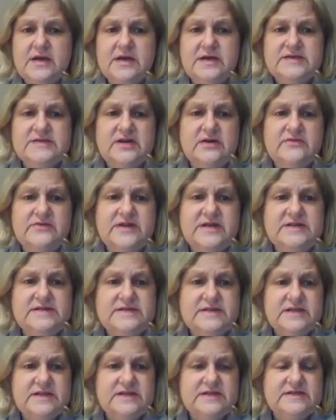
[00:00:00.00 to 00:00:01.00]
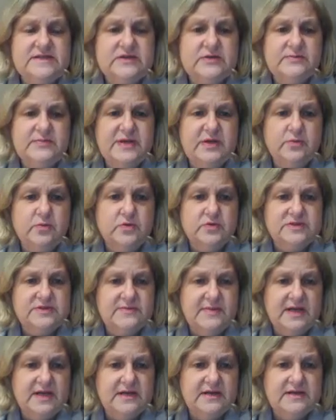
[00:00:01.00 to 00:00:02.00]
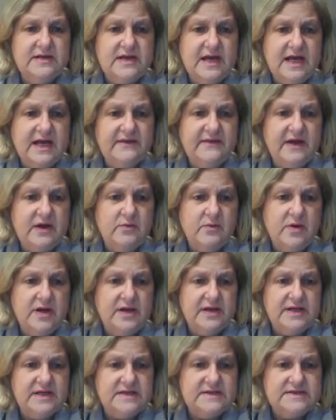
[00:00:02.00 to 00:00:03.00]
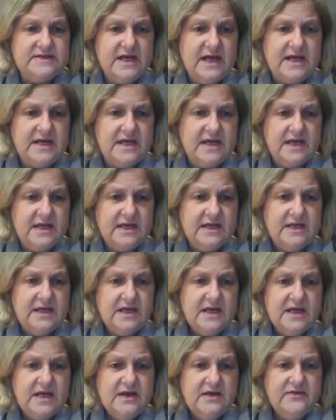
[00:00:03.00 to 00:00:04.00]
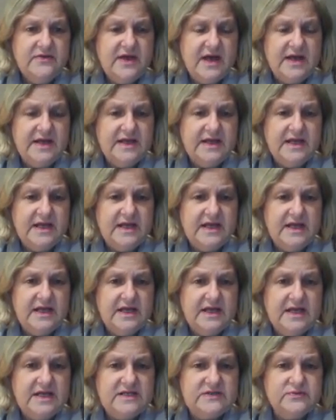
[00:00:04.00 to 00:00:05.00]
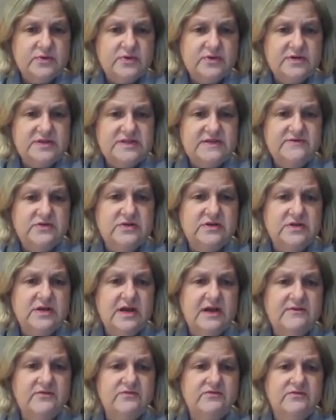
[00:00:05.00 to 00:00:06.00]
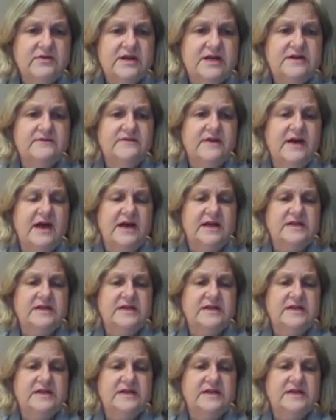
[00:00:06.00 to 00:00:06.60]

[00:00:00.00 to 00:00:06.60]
So this is the big watermelon, and that one is saying that it is, well, see if you can have a read of that.